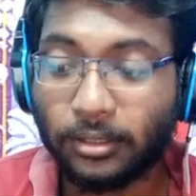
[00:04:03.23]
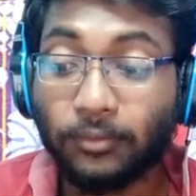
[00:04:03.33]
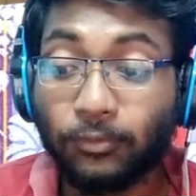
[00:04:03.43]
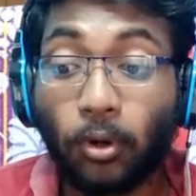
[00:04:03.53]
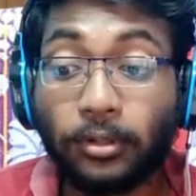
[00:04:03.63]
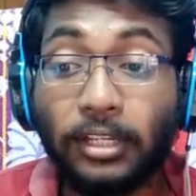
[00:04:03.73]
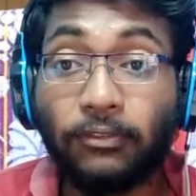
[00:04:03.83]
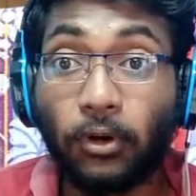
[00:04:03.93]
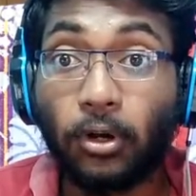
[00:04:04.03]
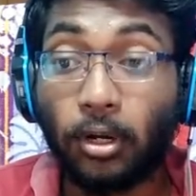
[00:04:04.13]
why I
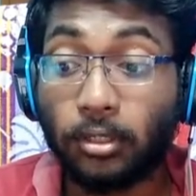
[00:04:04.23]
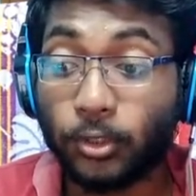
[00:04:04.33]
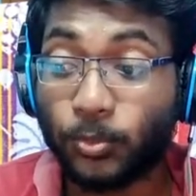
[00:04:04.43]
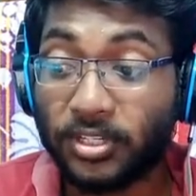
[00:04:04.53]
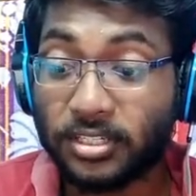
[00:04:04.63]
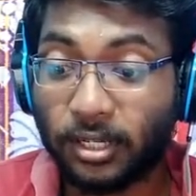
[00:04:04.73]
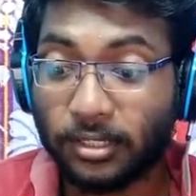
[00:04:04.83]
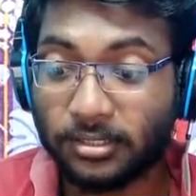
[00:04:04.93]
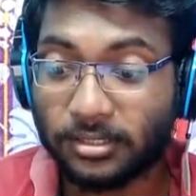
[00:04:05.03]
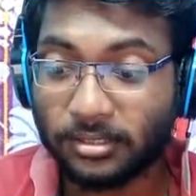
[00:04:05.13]
totally forgot to
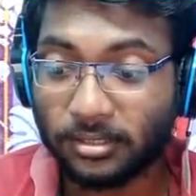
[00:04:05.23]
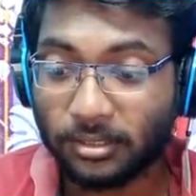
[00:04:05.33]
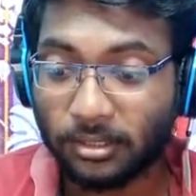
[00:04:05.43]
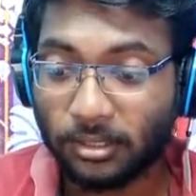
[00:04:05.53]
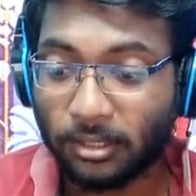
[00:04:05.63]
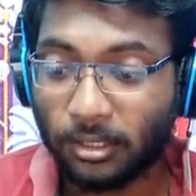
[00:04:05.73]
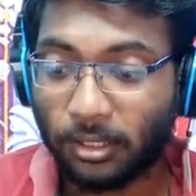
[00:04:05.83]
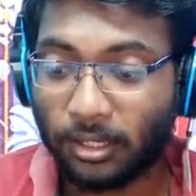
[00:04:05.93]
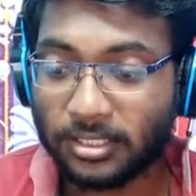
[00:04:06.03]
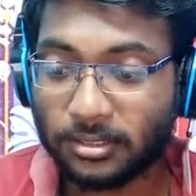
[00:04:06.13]
switch guns
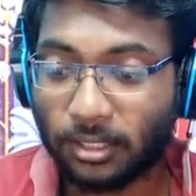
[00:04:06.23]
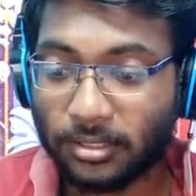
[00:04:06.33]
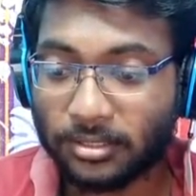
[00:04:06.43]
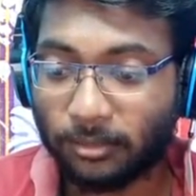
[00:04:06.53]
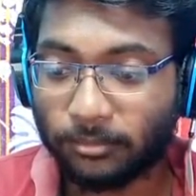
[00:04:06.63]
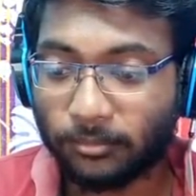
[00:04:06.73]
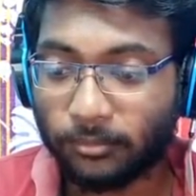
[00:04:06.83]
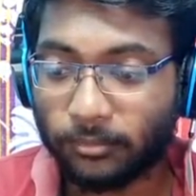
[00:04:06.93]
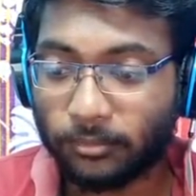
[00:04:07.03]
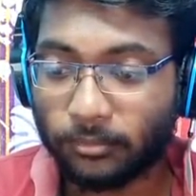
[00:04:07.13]
last last time.
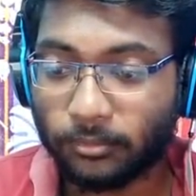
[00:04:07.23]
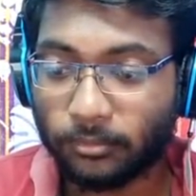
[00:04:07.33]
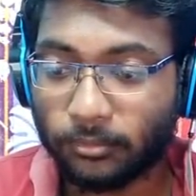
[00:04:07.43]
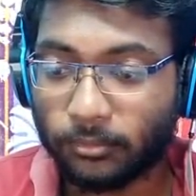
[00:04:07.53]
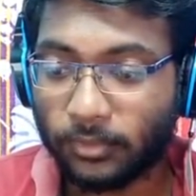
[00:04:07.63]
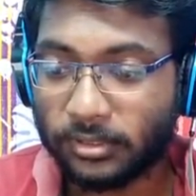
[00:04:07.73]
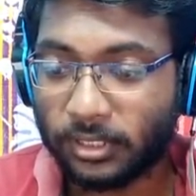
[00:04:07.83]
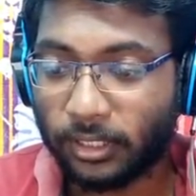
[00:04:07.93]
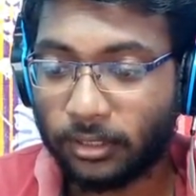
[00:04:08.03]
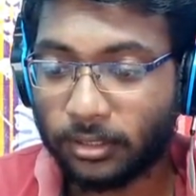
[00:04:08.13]

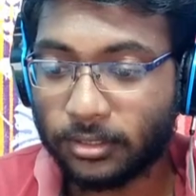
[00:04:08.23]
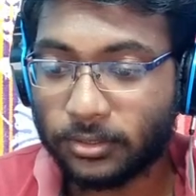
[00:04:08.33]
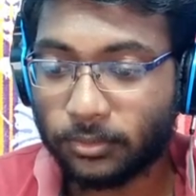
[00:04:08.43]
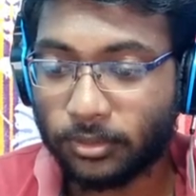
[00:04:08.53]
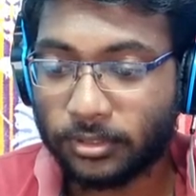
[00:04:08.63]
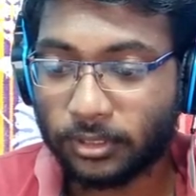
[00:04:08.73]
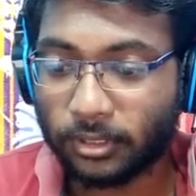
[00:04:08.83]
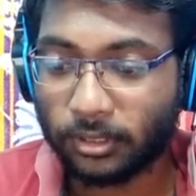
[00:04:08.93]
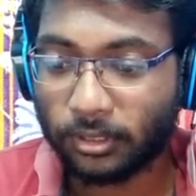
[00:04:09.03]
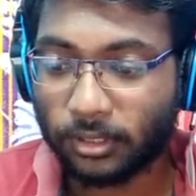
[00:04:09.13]
There's an entrance towards
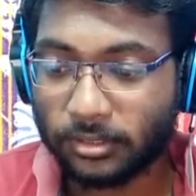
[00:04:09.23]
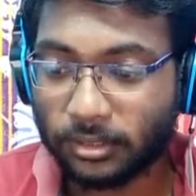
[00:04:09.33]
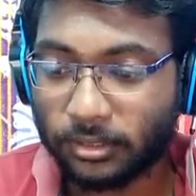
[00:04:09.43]
here.